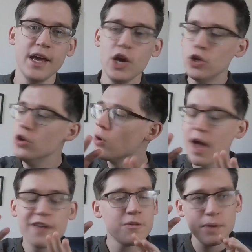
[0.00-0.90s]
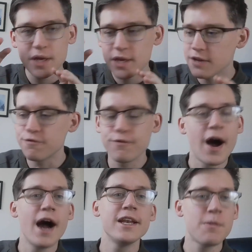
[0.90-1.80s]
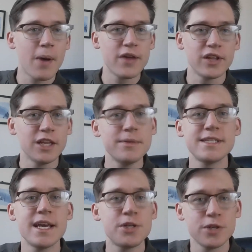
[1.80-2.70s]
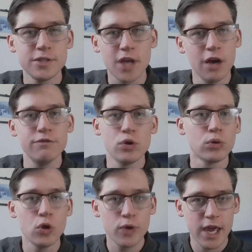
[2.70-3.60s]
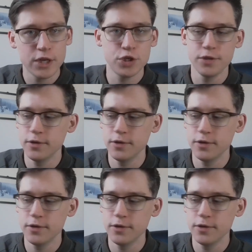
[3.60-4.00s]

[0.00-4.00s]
You don't have to be confined by the limitations of your location